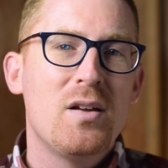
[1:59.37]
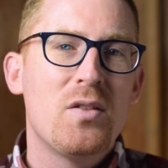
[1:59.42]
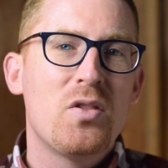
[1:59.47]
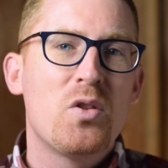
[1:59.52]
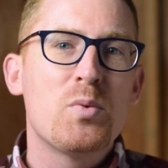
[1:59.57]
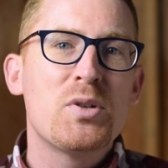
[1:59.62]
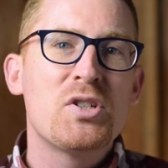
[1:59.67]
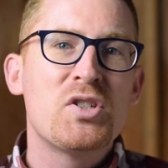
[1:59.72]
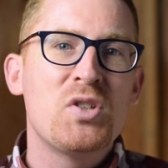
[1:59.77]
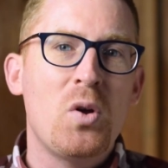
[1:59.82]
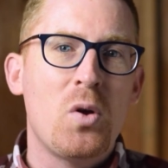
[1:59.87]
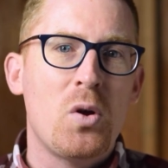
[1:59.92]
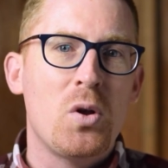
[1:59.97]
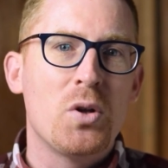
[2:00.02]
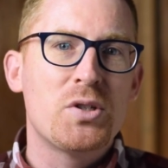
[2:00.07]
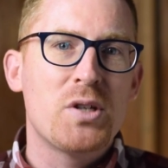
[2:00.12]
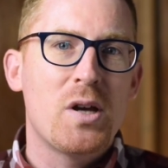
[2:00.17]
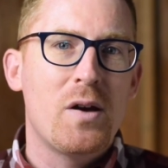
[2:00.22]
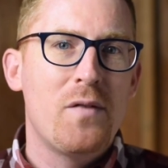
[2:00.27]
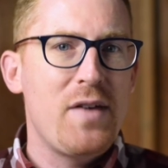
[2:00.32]
The
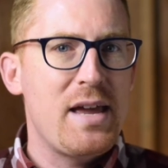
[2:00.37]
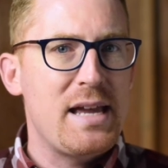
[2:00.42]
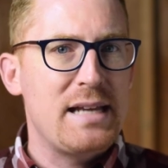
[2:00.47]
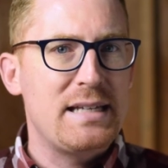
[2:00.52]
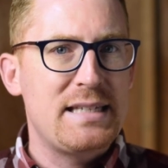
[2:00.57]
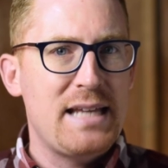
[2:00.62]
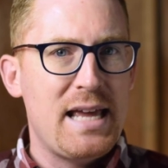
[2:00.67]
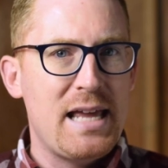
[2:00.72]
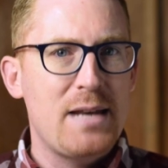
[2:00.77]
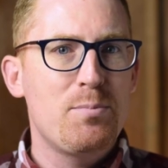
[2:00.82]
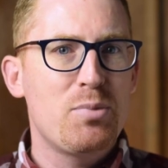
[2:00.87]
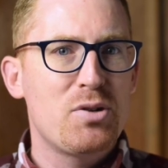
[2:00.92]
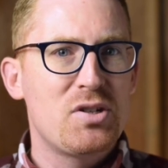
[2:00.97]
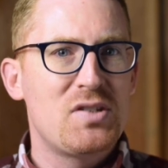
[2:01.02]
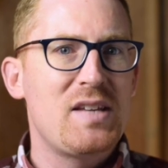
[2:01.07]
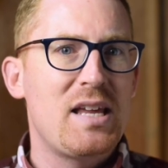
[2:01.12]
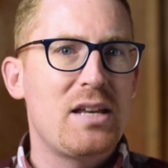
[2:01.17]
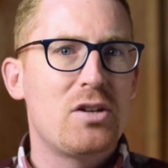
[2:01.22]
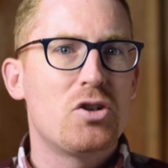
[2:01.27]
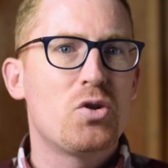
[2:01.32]
result of a
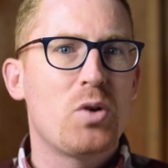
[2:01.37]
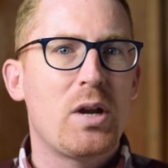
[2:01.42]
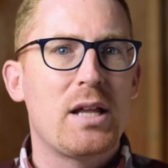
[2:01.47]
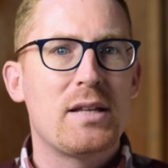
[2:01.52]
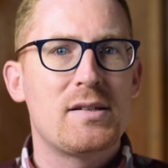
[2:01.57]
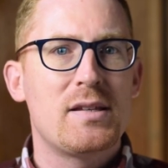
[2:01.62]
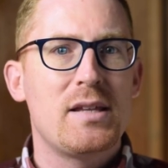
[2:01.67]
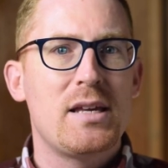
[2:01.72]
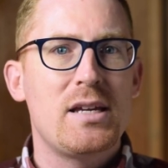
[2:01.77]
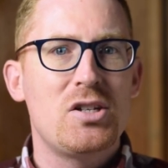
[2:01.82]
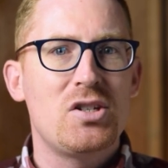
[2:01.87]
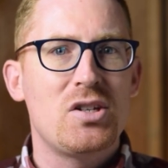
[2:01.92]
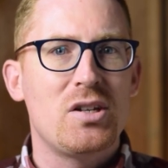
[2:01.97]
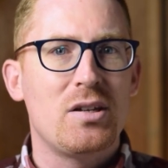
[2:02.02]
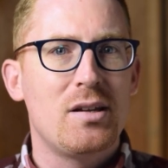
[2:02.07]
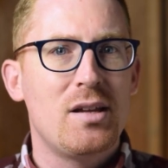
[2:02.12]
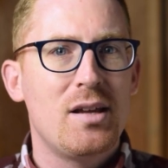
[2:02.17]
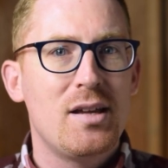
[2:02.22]
10% translation